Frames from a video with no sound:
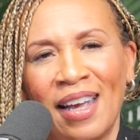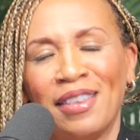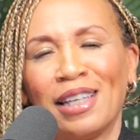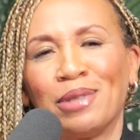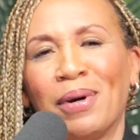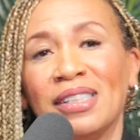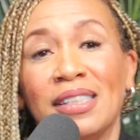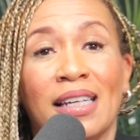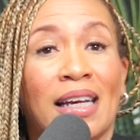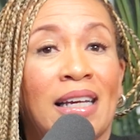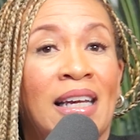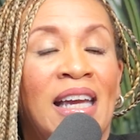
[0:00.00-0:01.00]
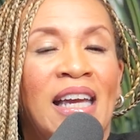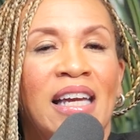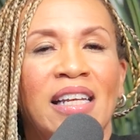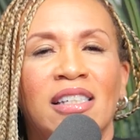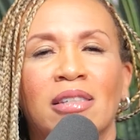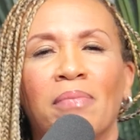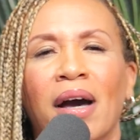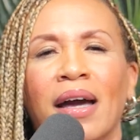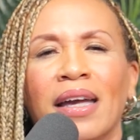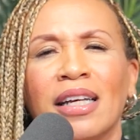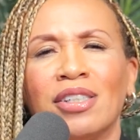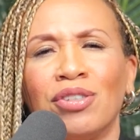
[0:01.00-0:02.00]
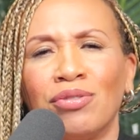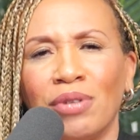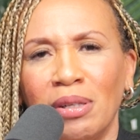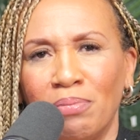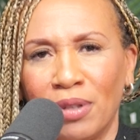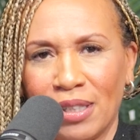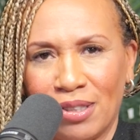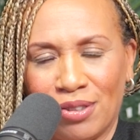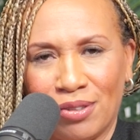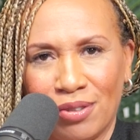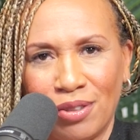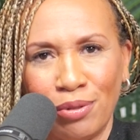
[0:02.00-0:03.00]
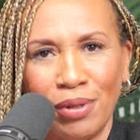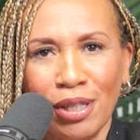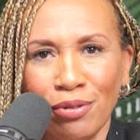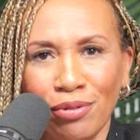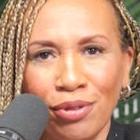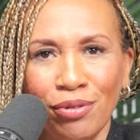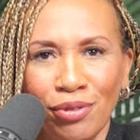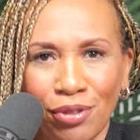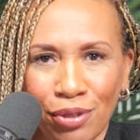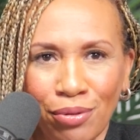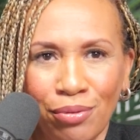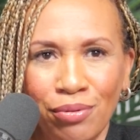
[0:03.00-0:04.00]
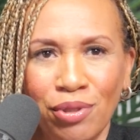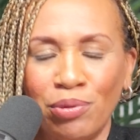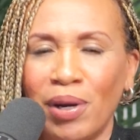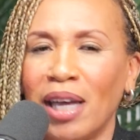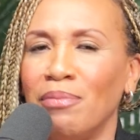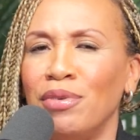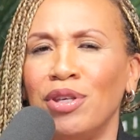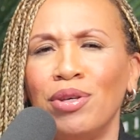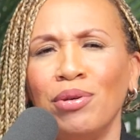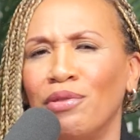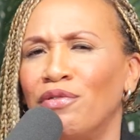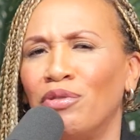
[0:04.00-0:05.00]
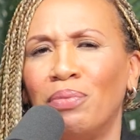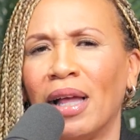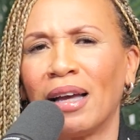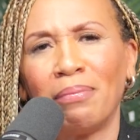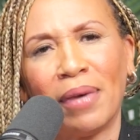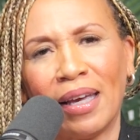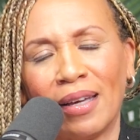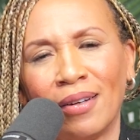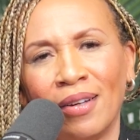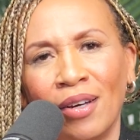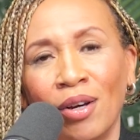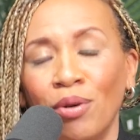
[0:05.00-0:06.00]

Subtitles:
That's why today, it is my extreme pleasure to introduce you to a beautiful black man